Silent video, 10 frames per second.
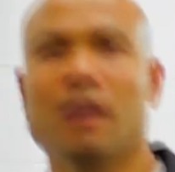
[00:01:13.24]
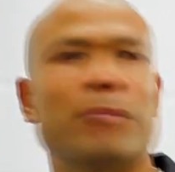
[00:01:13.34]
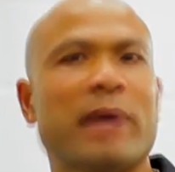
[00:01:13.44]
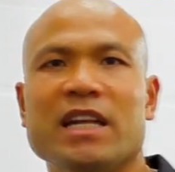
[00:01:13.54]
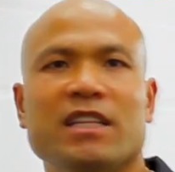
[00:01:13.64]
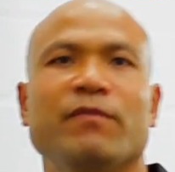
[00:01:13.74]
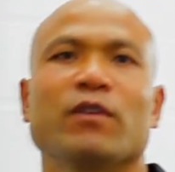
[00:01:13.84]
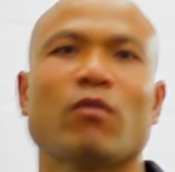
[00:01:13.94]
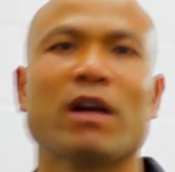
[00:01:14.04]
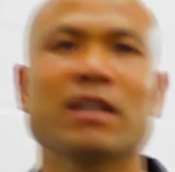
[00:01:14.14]
many
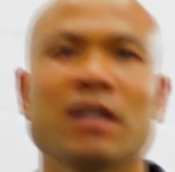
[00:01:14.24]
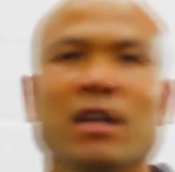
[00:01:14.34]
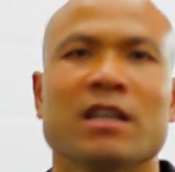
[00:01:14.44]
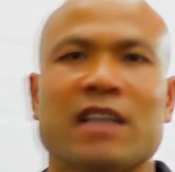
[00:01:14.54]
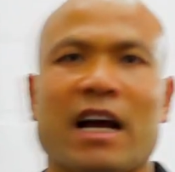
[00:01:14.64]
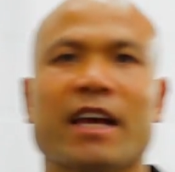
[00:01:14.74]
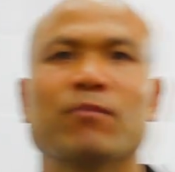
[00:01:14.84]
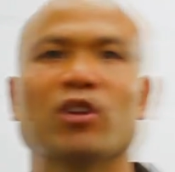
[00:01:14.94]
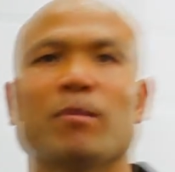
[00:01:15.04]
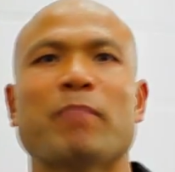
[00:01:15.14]
different ones. That
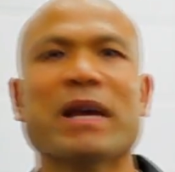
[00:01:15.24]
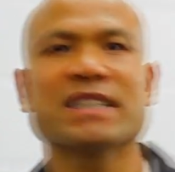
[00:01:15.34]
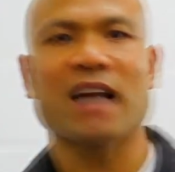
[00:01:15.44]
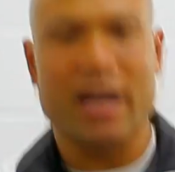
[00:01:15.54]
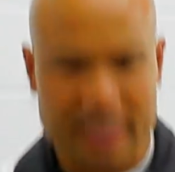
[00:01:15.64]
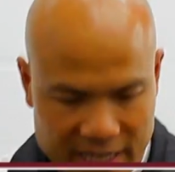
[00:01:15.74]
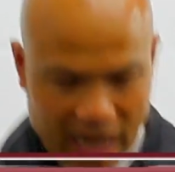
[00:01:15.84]
gives you the basic idea